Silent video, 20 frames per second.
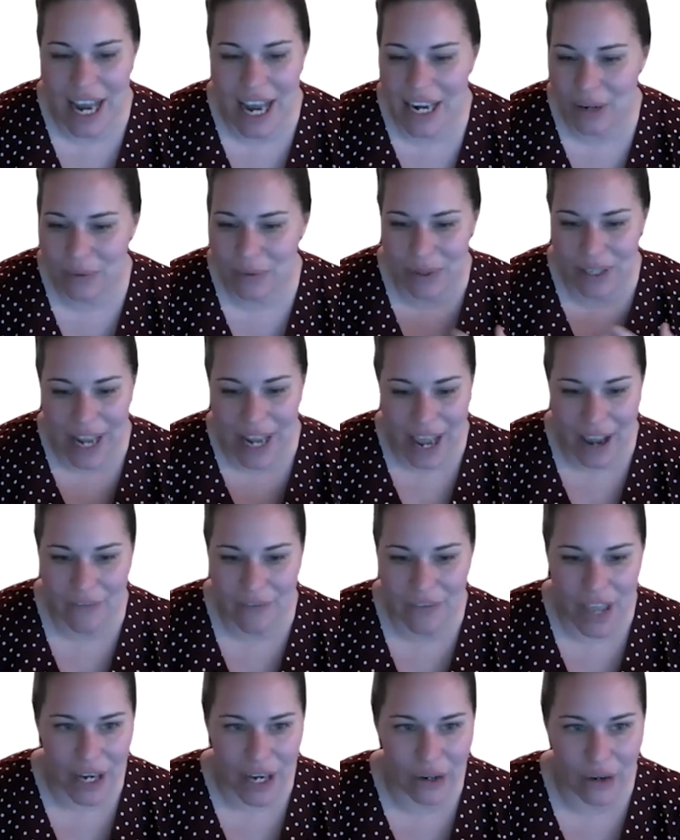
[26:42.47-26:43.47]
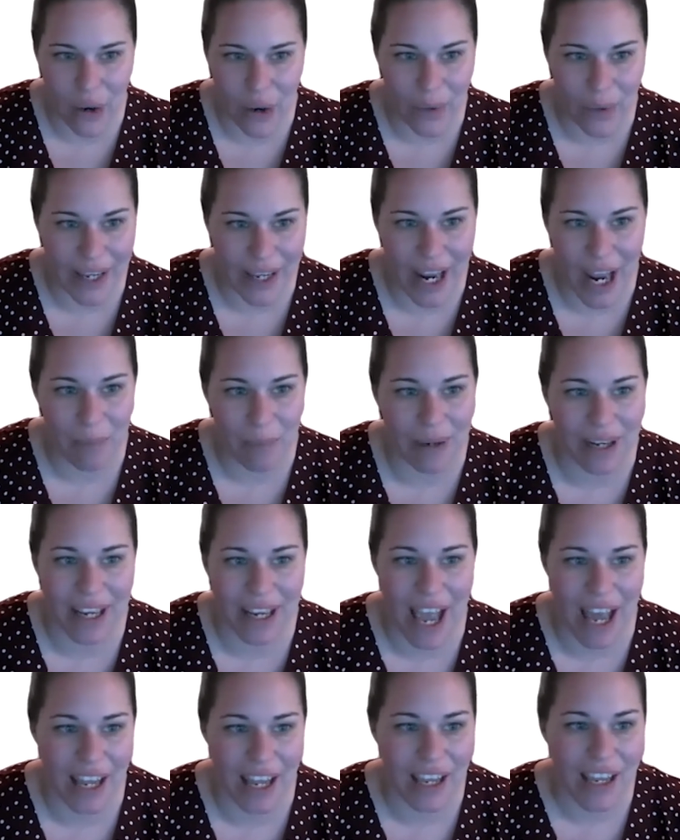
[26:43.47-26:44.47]
I didn't really have that growing up, and
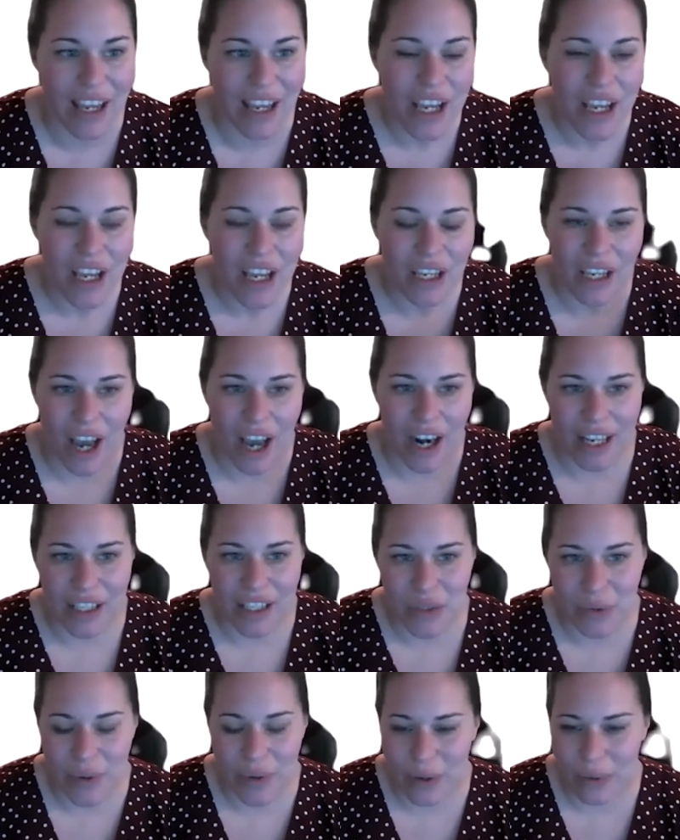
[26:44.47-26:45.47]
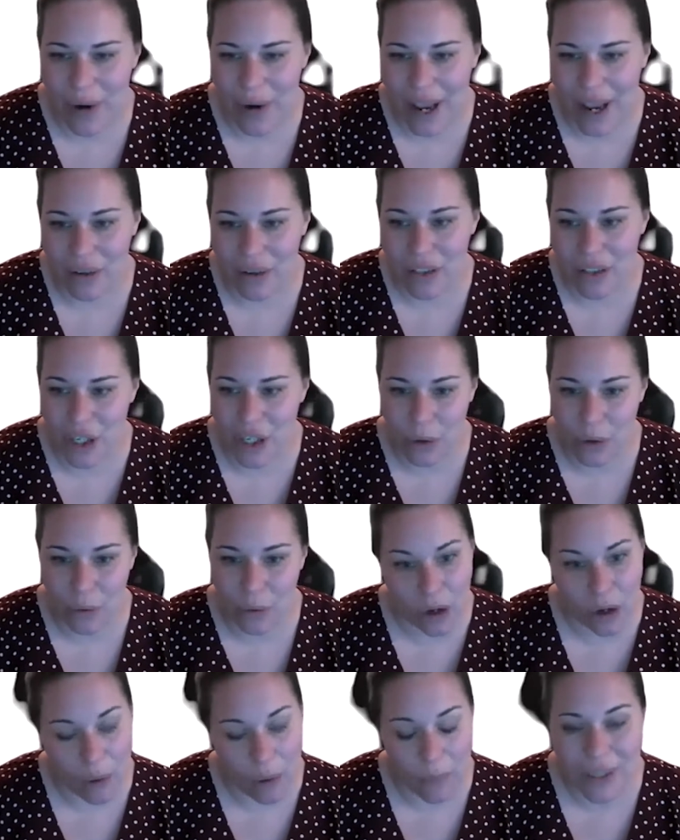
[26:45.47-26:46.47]
kind of got into it around,
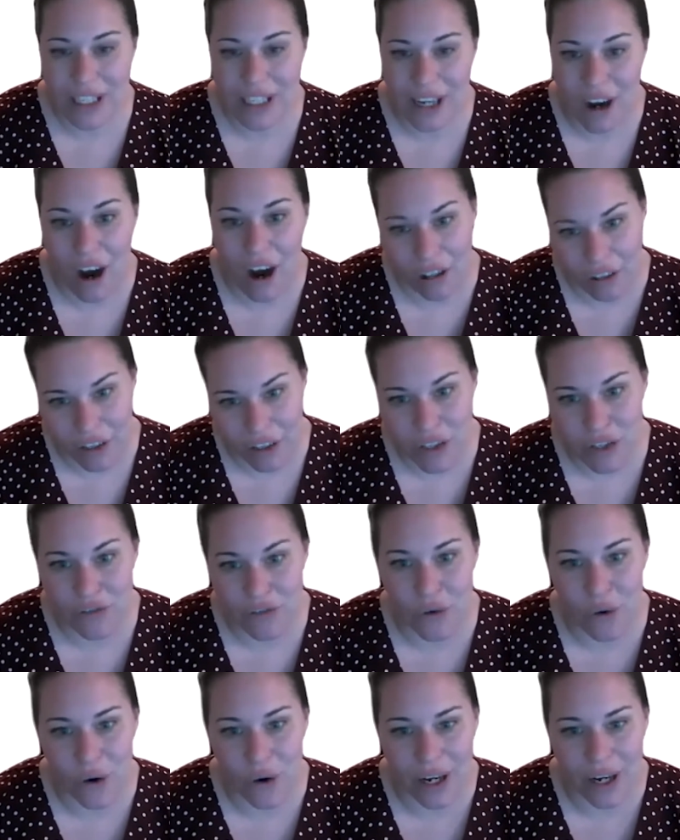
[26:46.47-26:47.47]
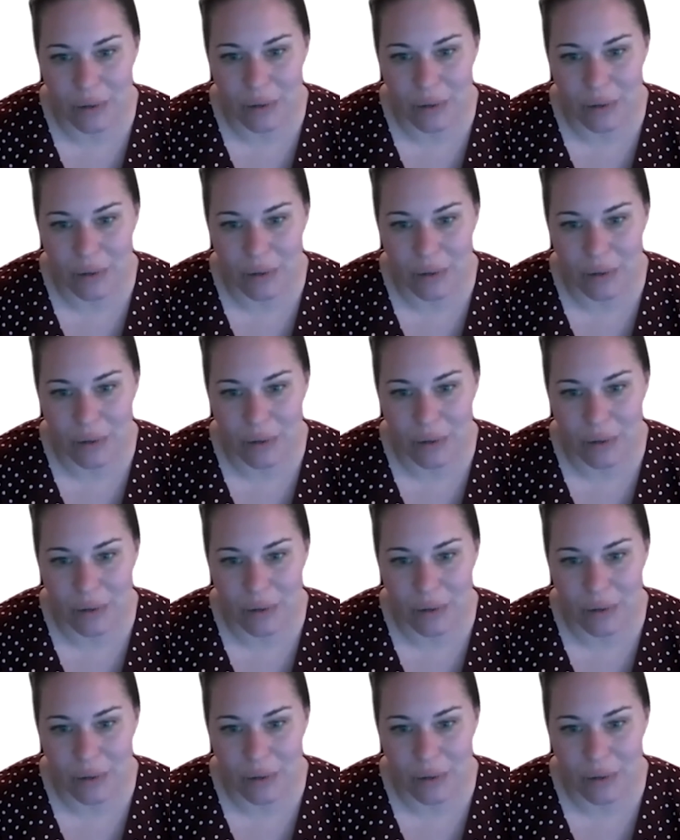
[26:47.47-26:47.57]
I went to college for it.